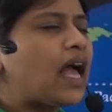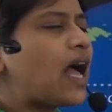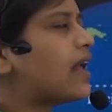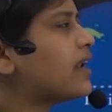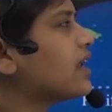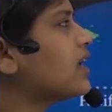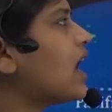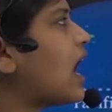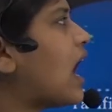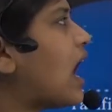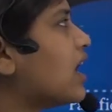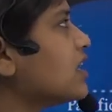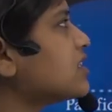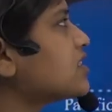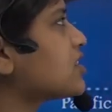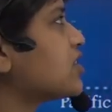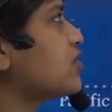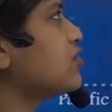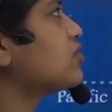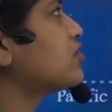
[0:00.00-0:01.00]
And I
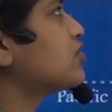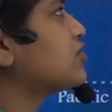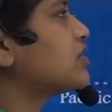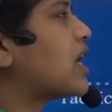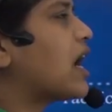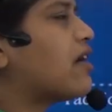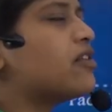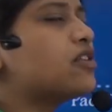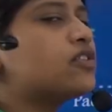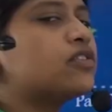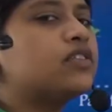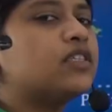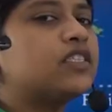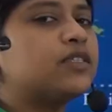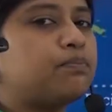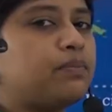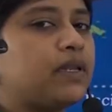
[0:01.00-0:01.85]
ask you to travel to this